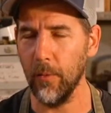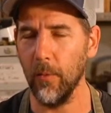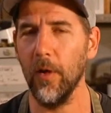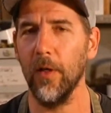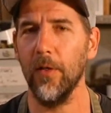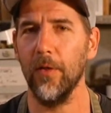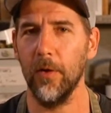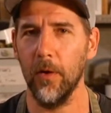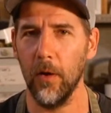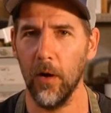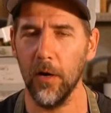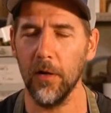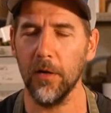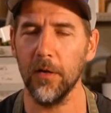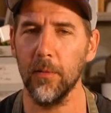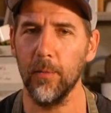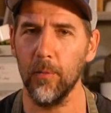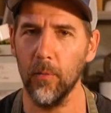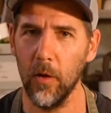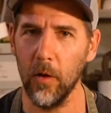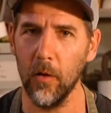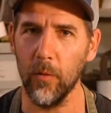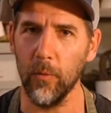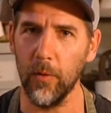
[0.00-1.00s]
Well, there are some
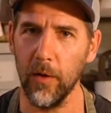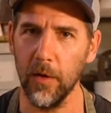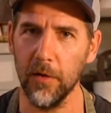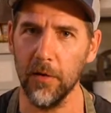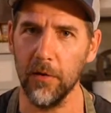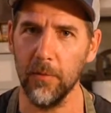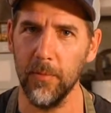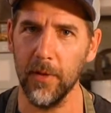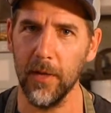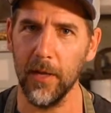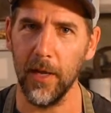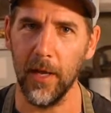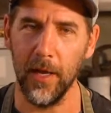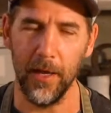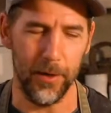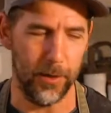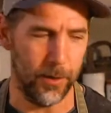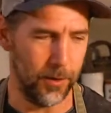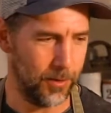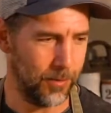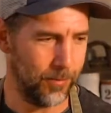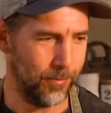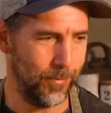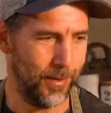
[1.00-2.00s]
wrong ways to make
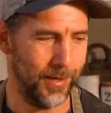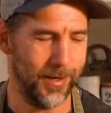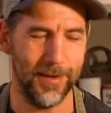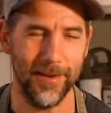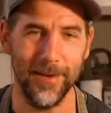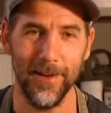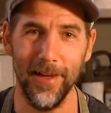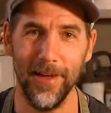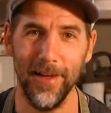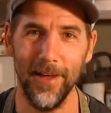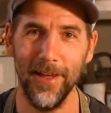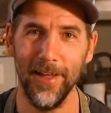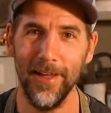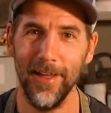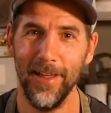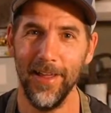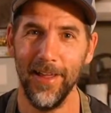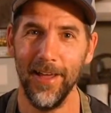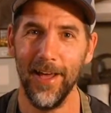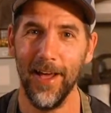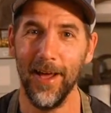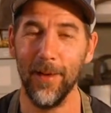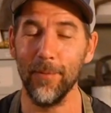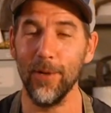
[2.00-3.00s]
handles, but
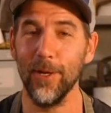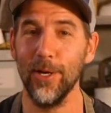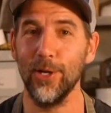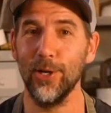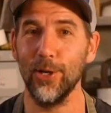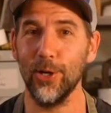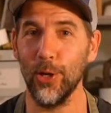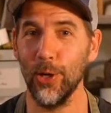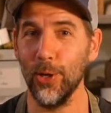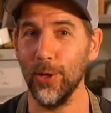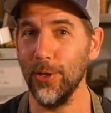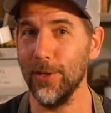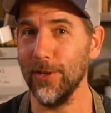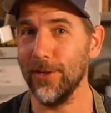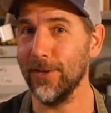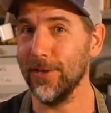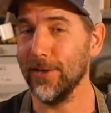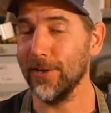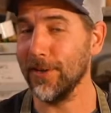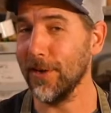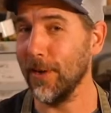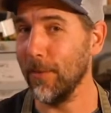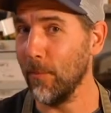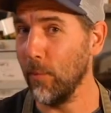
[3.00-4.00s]
I'm going to show you
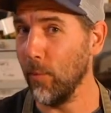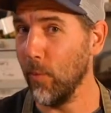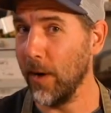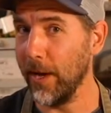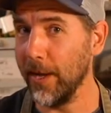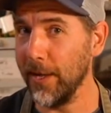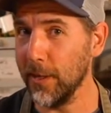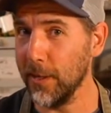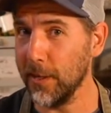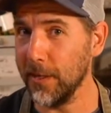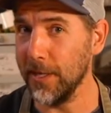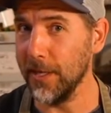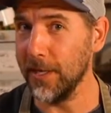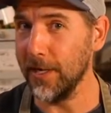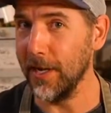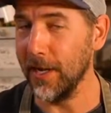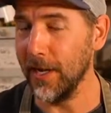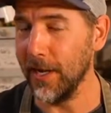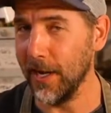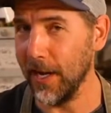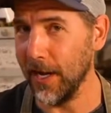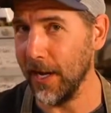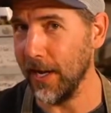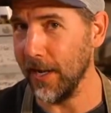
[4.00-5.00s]
some ways that
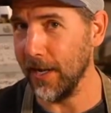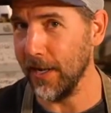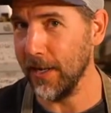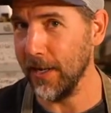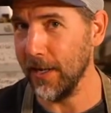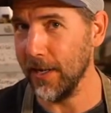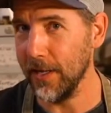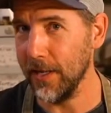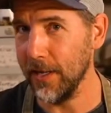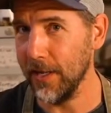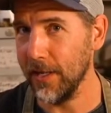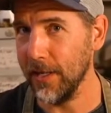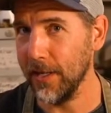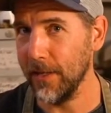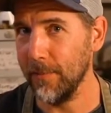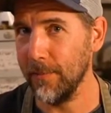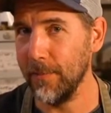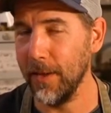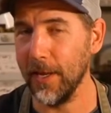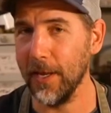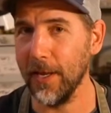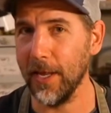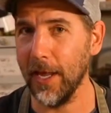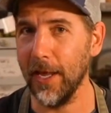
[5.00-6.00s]
I
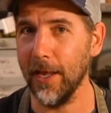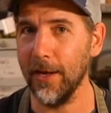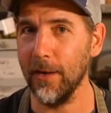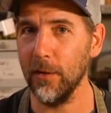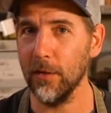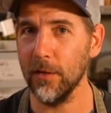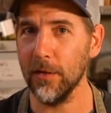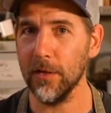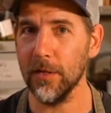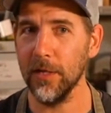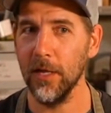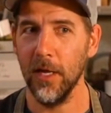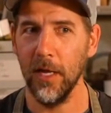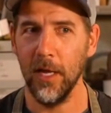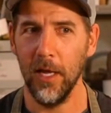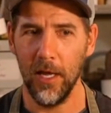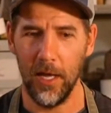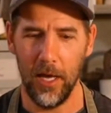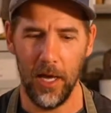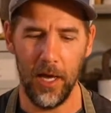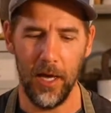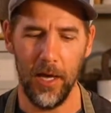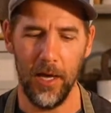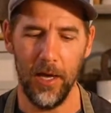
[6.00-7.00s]
make handles.
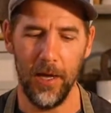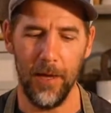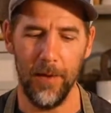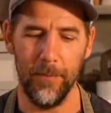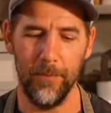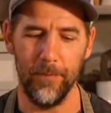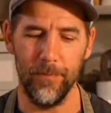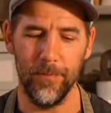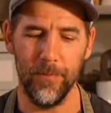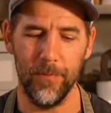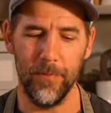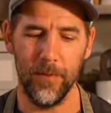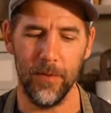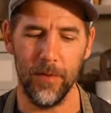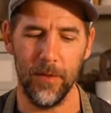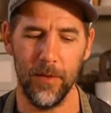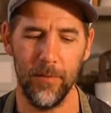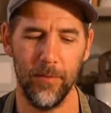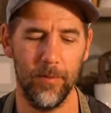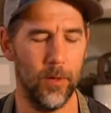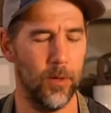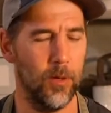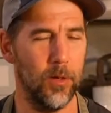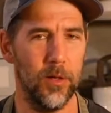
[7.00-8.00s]

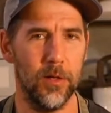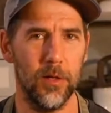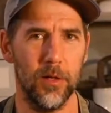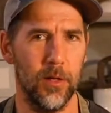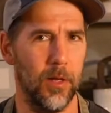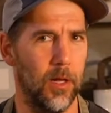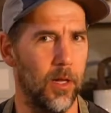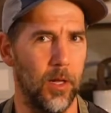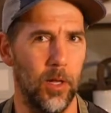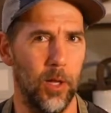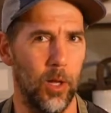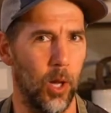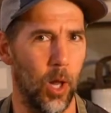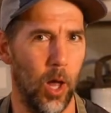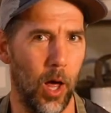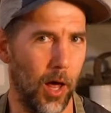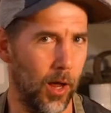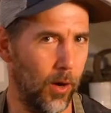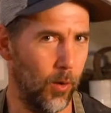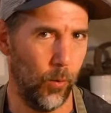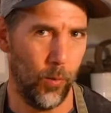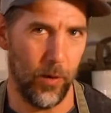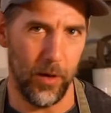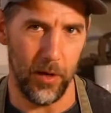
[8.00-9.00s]
There's a
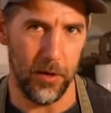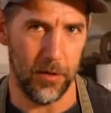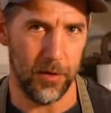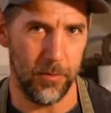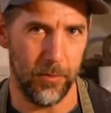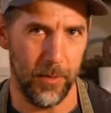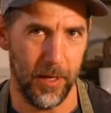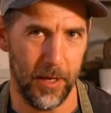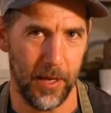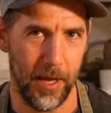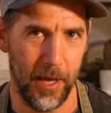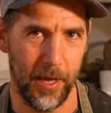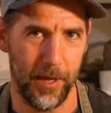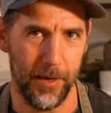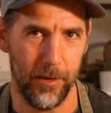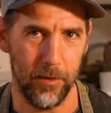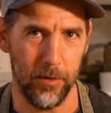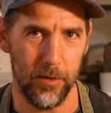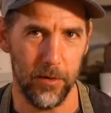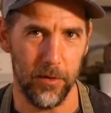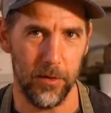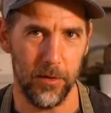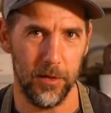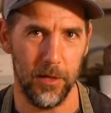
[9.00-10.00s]
lot of ways to make
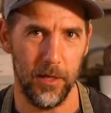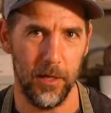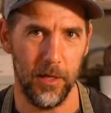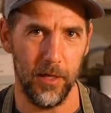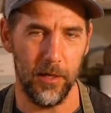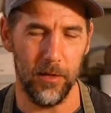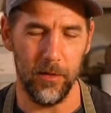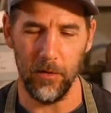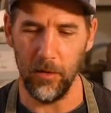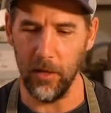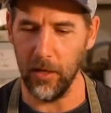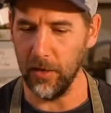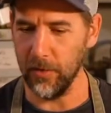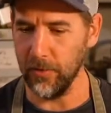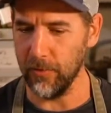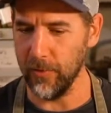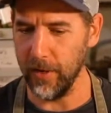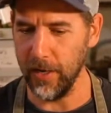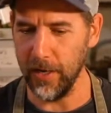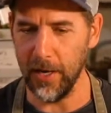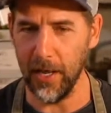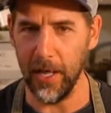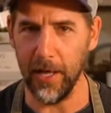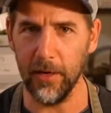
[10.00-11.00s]
handles and a lot of
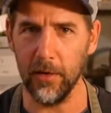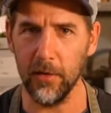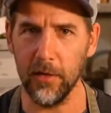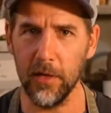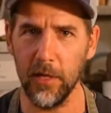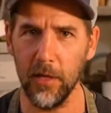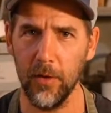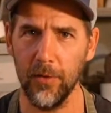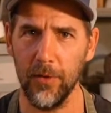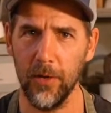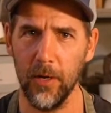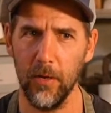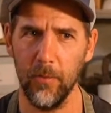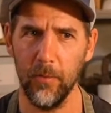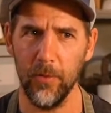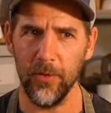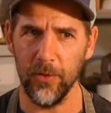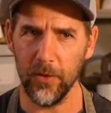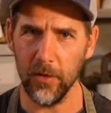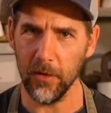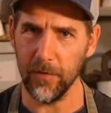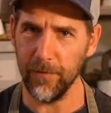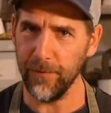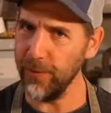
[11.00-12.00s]
great handles out there, but
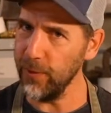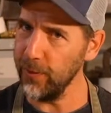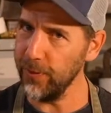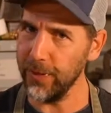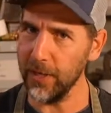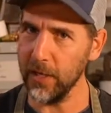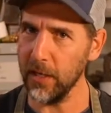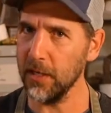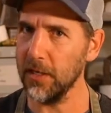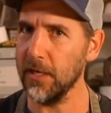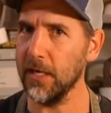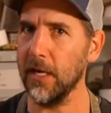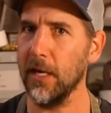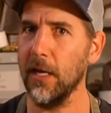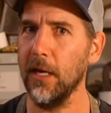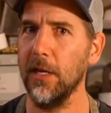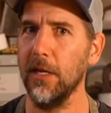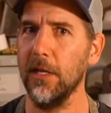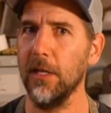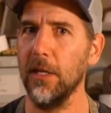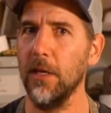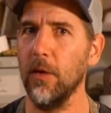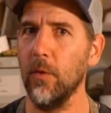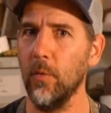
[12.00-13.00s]
there's a few things to
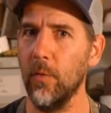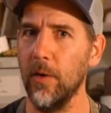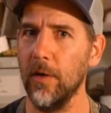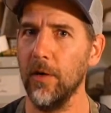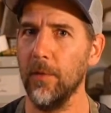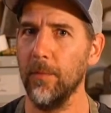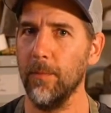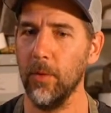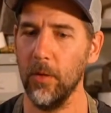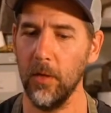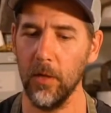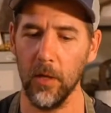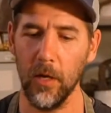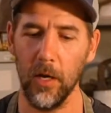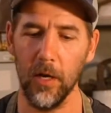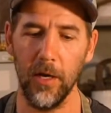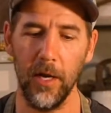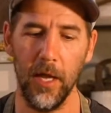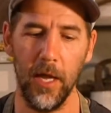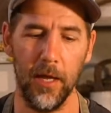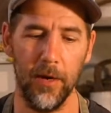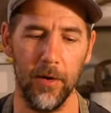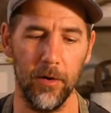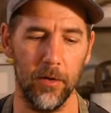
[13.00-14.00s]
consider when you're putting on
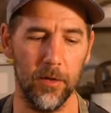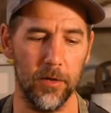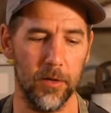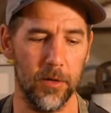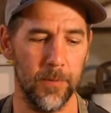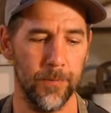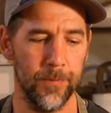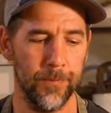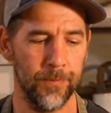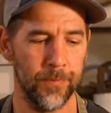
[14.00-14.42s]
handles.